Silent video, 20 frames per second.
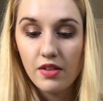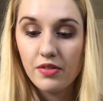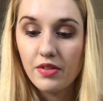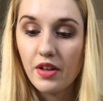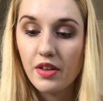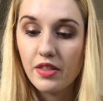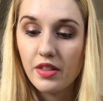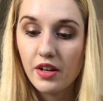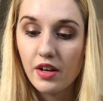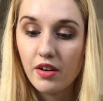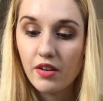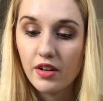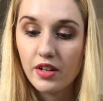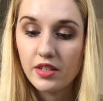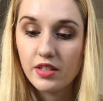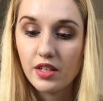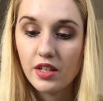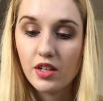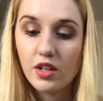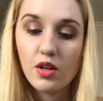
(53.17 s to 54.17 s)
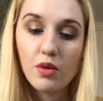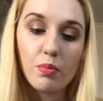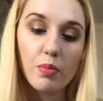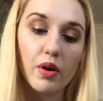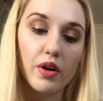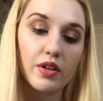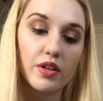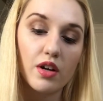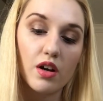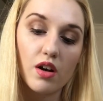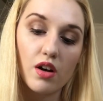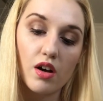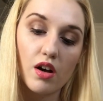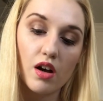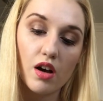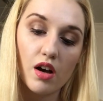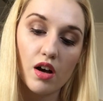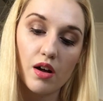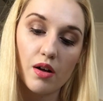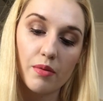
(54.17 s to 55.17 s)
Then there is a coupon
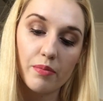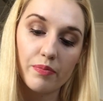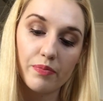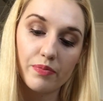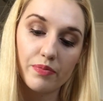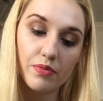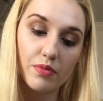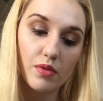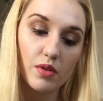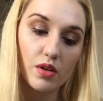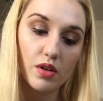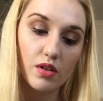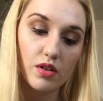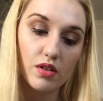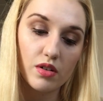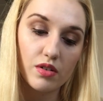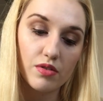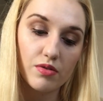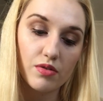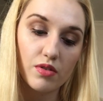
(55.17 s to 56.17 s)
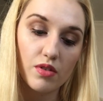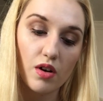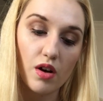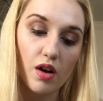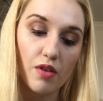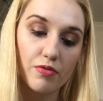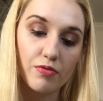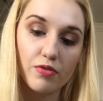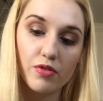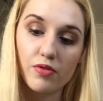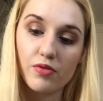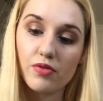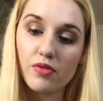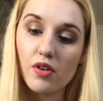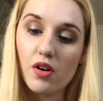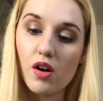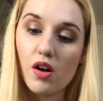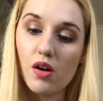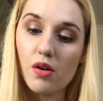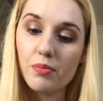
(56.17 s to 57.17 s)
um, off for
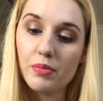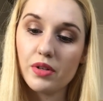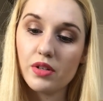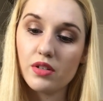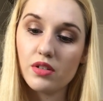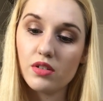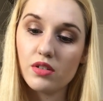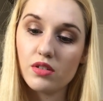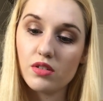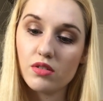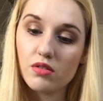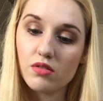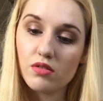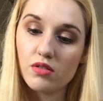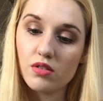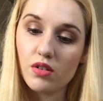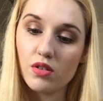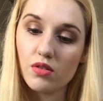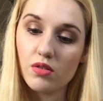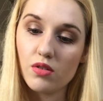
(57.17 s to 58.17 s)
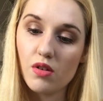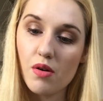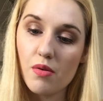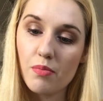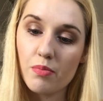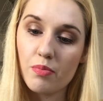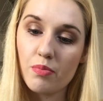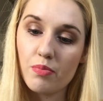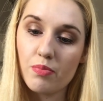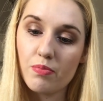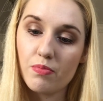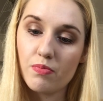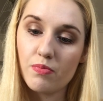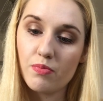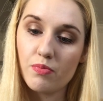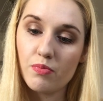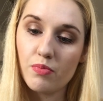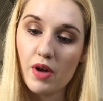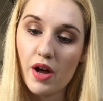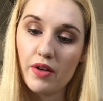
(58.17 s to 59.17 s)
almond, no,
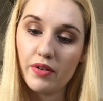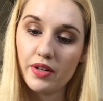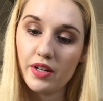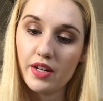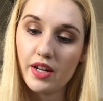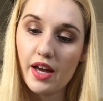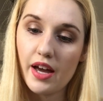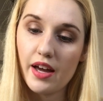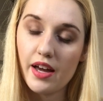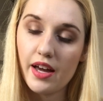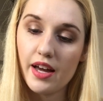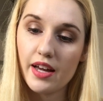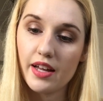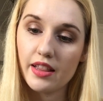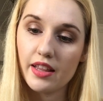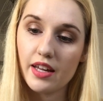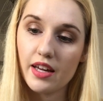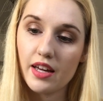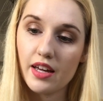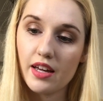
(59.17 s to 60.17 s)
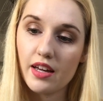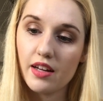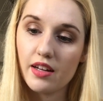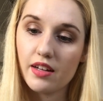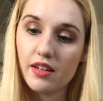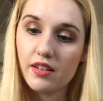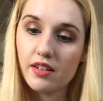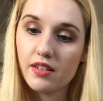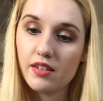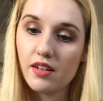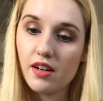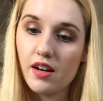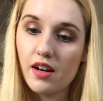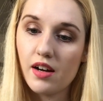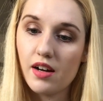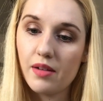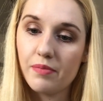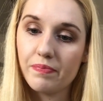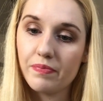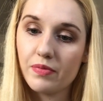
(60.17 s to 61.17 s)
Brown and Haley
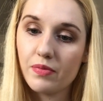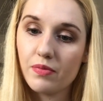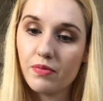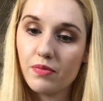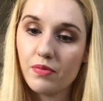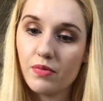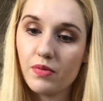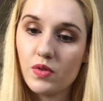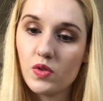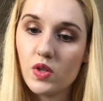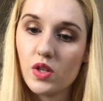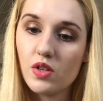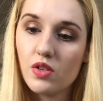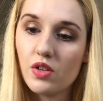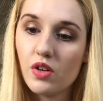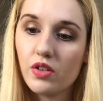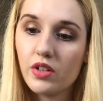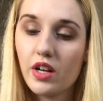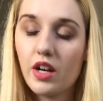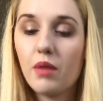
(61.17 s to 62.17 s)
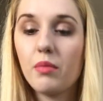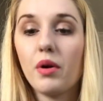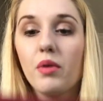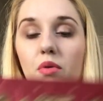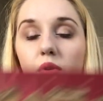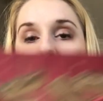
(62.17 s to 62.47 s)
um, sea salt caramel